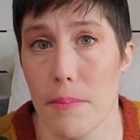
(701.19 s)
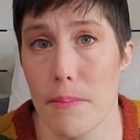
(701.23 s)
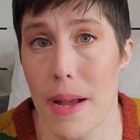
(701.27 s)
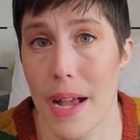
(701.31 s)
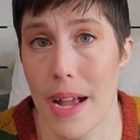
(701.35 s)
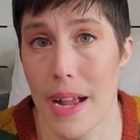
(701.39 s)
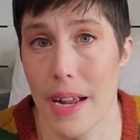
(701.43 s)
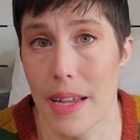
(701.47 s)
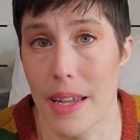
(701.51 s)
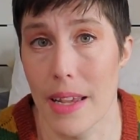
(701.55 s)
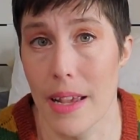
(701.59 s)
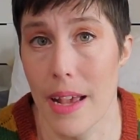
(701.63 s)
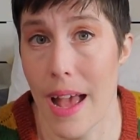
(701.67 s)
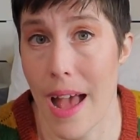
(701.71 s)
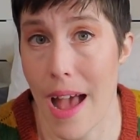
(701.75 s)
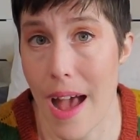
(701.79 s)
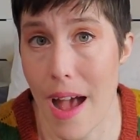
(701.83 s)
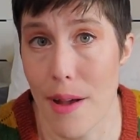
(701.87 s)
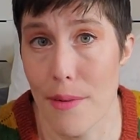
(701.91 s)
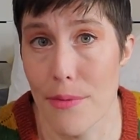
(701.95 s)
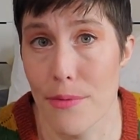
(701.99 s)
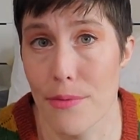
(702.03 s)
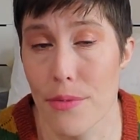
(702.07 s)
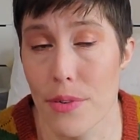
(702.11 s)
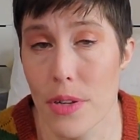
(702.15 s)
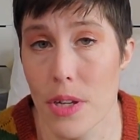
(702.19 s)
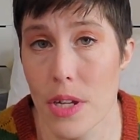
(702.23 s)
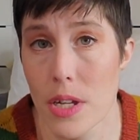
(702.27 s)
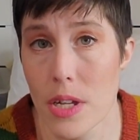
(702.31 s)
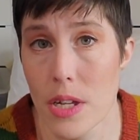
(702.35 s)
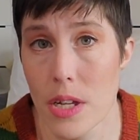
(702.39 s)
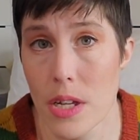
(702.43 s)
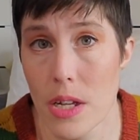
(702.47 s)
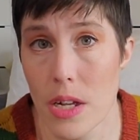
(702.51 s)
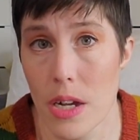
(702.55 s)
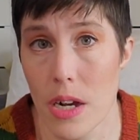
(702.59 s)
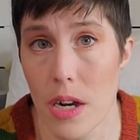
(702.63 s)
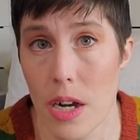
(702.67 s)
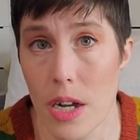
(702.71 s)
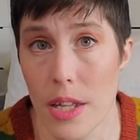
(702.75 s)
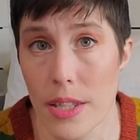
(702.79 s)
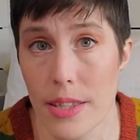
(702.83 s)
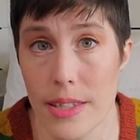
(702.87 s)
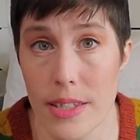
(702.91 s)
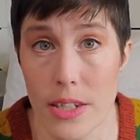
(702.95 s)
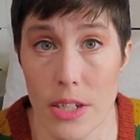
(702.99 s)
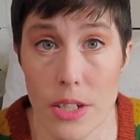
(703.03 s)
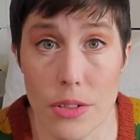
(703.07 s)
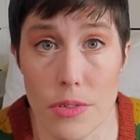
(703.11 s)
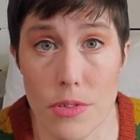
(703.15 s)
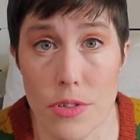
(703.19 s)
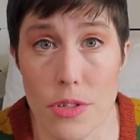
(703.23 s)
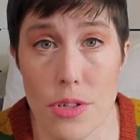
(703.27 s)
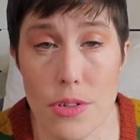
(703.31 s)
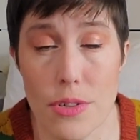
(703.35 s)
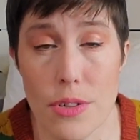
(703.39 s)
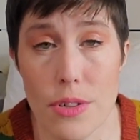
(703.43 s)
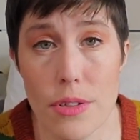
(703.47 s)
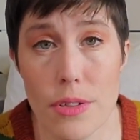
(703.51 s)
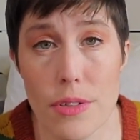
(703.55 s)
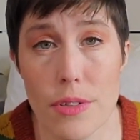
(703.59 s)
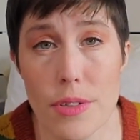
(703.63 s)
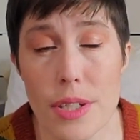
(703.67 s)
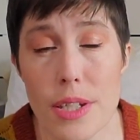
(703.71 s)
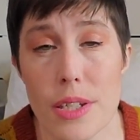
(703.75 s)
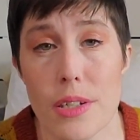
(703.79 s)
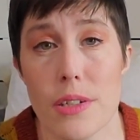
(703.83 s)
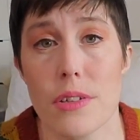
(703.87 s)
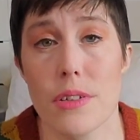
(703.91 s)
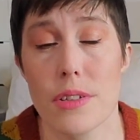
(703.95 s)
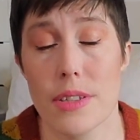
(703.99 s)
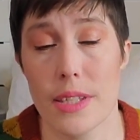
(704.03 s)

back half on the other circular needle.